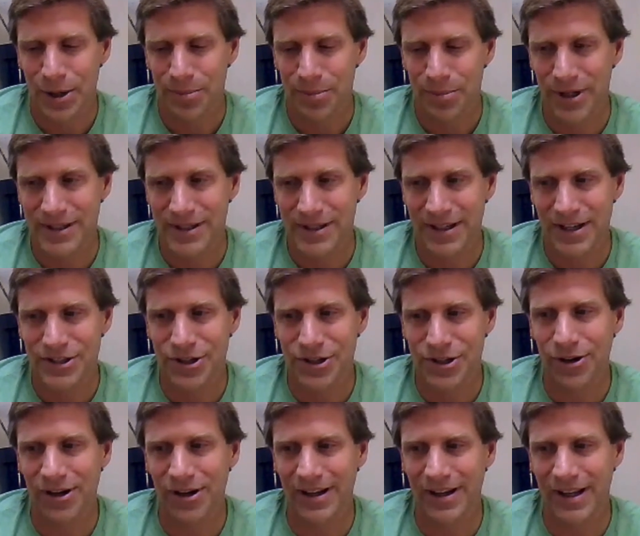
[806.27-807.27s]
But uh,
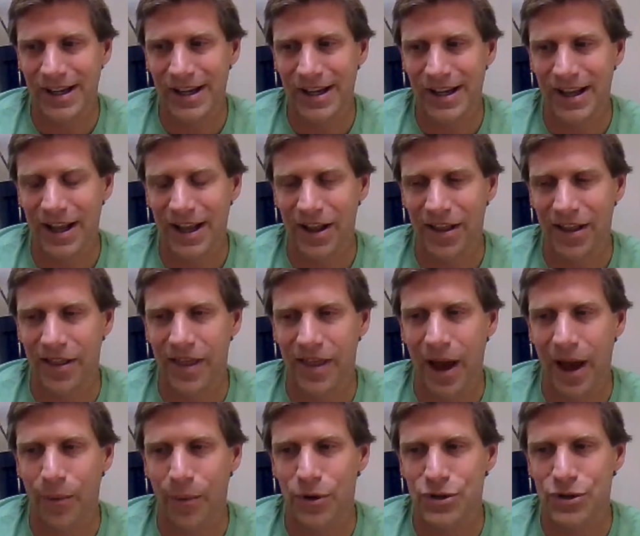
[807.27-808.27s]
certainly,
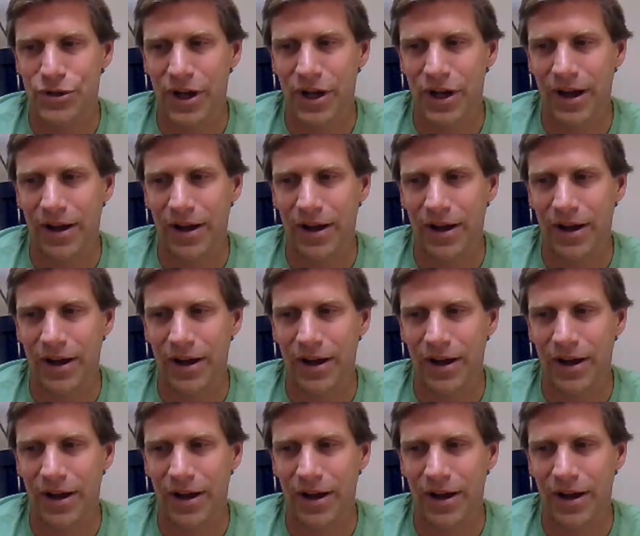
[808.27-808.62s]
that was